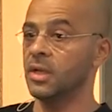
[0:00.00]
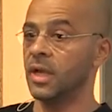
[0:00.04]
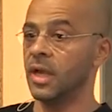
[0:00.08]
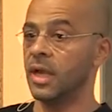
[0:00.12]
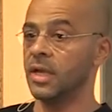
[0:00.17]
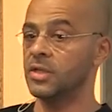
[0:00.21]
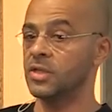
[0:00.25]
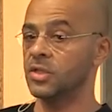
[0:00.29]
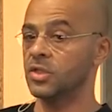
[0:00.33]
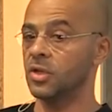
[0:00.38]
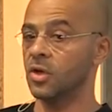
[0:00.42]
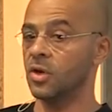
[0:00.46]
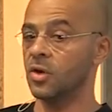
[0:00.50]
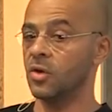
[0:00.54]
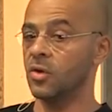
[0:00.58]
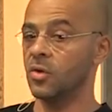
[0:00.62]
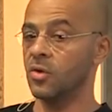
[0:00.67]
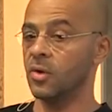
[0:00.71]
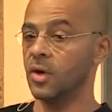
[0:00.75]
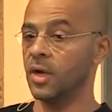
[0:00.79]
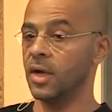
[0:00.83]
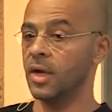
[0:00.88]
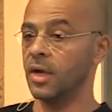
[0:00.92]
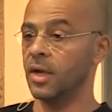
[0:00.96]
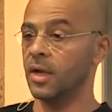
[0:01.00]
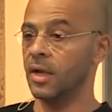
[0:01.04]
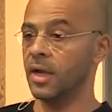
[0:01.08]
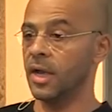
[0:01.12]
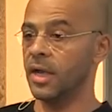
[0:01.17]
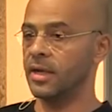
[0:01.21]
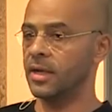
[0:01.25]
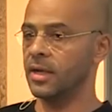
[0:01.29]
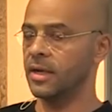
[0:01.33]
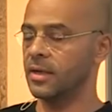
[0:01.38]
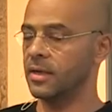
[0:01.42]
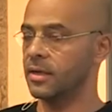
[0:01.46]
And so,
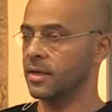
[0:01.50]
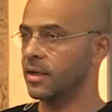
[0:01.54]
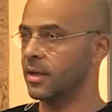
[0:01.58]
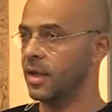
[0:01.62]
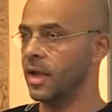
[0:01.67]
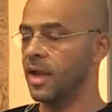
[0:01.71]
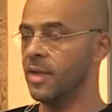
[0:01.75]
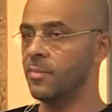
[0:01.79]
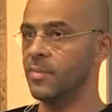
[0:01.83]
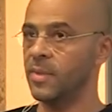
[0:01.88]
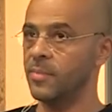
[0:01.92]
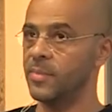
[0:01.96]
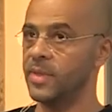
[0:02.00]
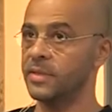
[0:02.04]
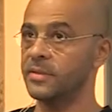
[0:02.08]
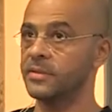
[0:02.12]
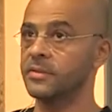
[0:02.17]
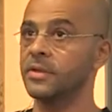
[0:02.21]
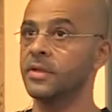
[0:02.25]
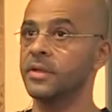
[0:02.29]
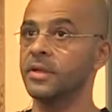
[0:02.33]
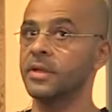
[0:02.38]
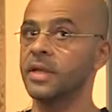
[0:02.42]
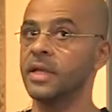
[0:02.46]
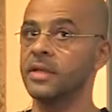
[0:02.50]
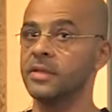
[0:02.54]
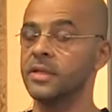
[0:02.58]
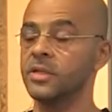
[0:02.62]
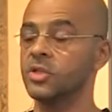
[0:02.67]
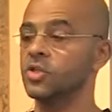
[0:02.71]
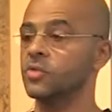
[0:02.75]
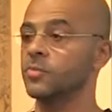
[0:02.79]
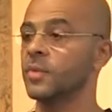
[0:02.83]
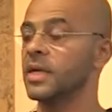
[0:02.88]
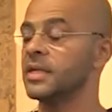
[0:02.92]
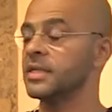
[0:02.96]
and I'm a bit
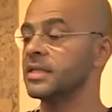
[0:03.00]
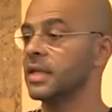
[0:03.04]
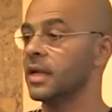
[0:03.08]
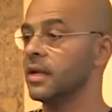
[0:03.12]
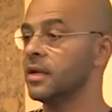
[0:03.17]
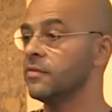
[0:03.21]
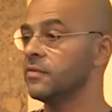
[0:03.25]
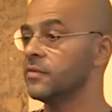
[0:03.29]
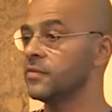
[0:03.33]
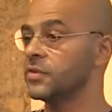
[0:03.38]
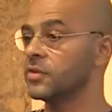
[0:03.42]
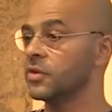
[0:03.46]
kiddish myself.